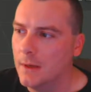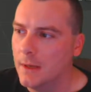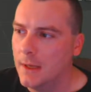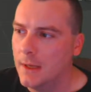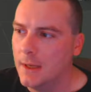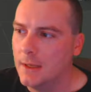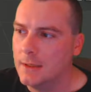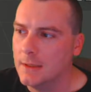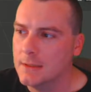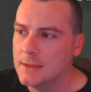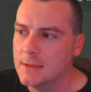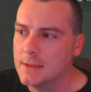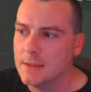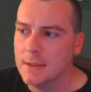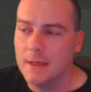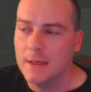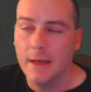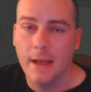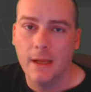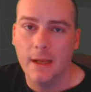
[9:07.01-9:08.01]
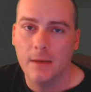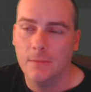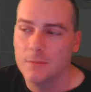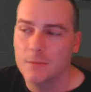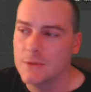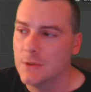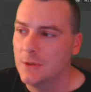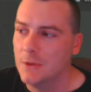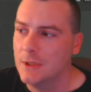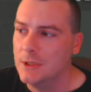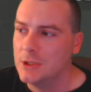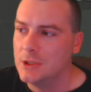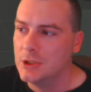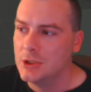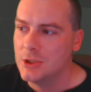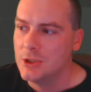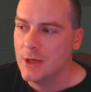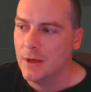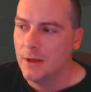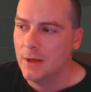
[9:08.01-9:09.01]
and the name. So it's
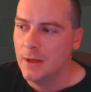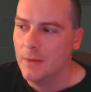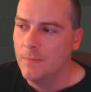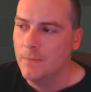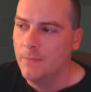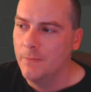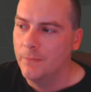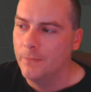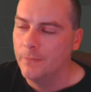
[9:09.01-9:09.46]
JayJam.